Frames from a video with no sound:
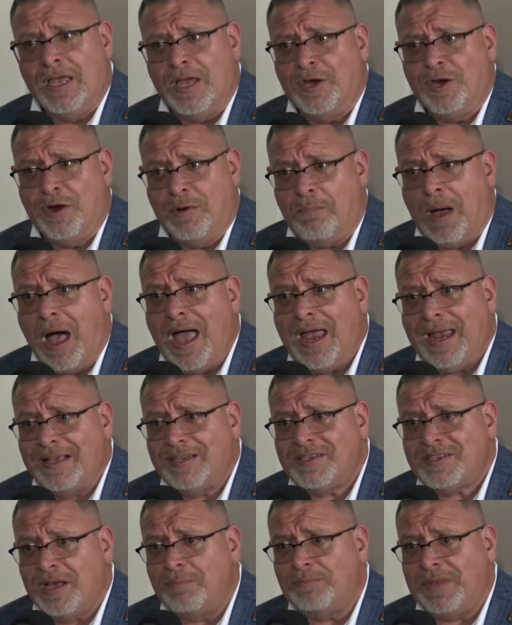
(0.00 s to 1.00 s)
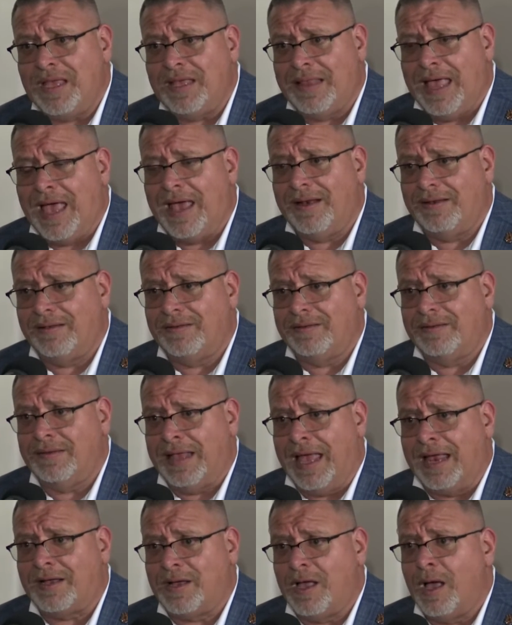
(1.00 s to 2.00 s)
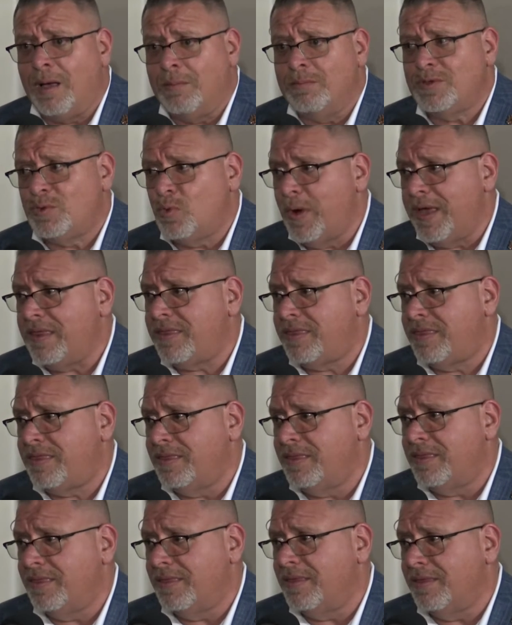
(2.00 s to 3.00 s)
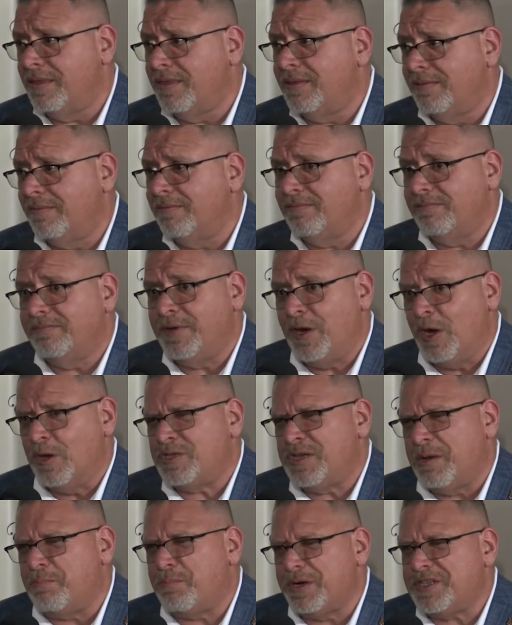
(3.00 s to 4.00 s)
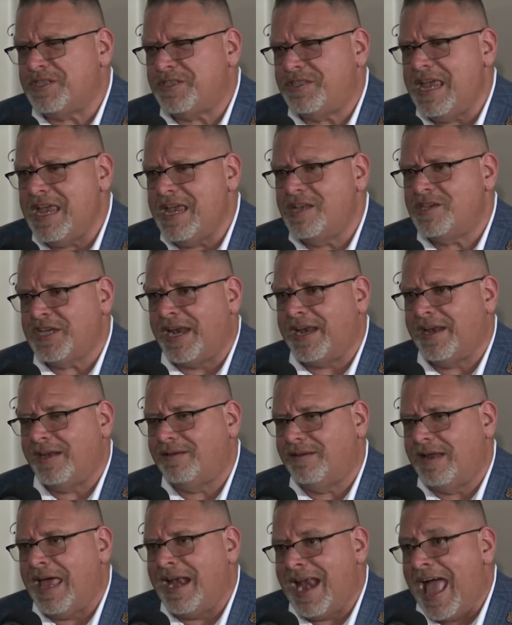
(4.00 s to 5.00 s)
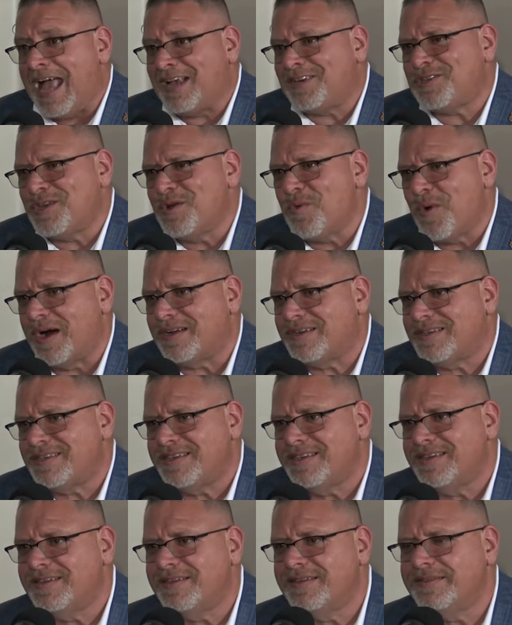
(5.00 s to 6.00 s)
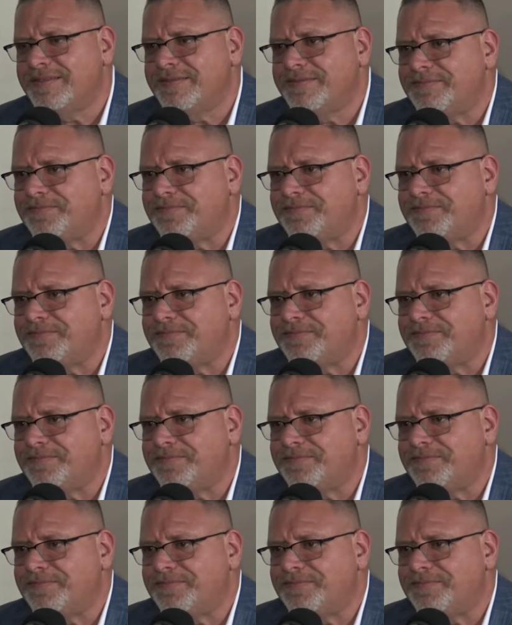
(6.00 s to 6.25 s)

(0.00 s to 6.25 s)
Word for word: you're buying something that that comes with you know some prestige and it and it actually works that's